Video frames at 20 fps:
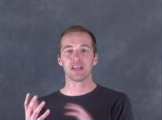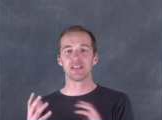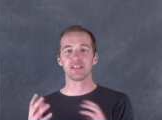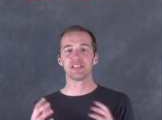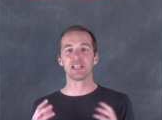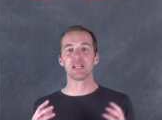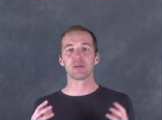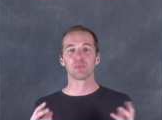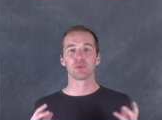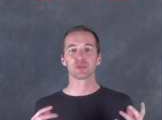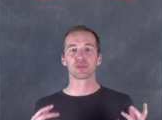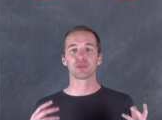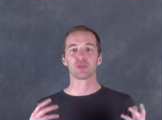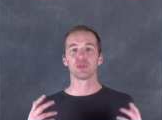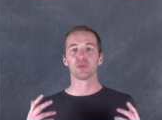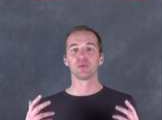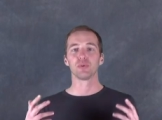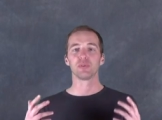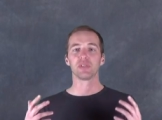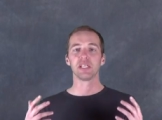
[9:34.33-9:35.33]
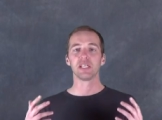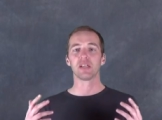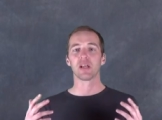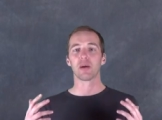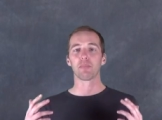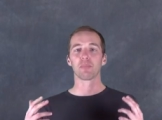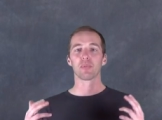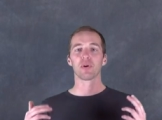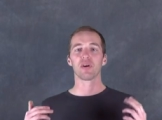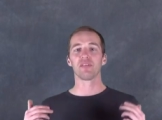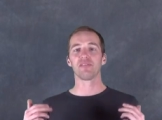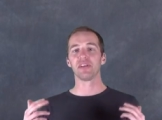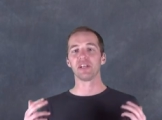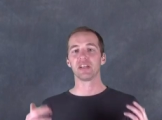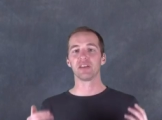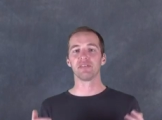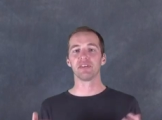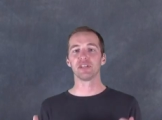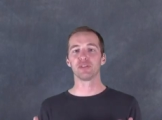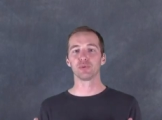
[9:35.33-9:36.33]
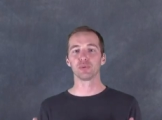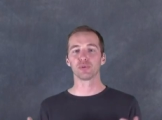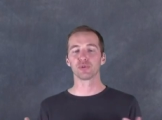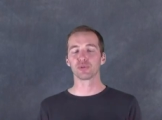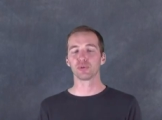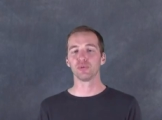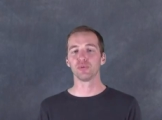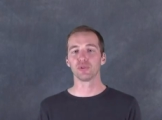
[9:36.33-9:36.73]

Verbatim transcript: is equal to the number of individuals